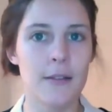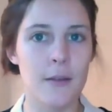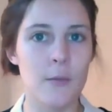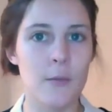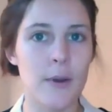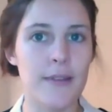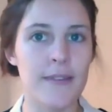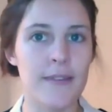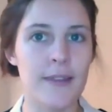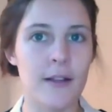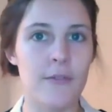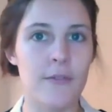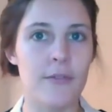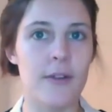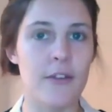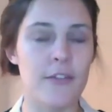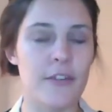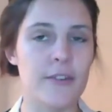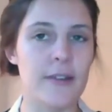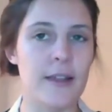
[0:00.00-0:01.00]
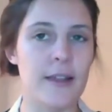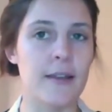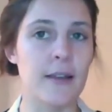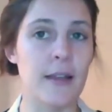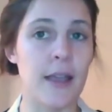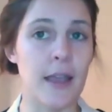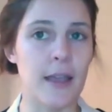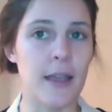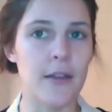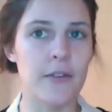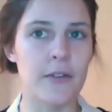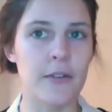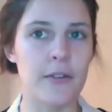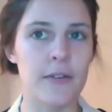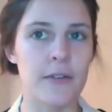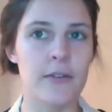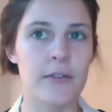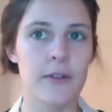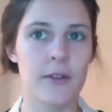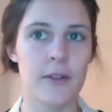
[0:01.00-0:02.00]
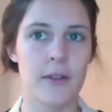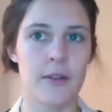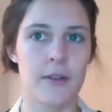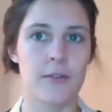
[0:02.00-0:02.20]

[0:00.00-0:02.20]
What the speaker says: that we're self-legislating agents,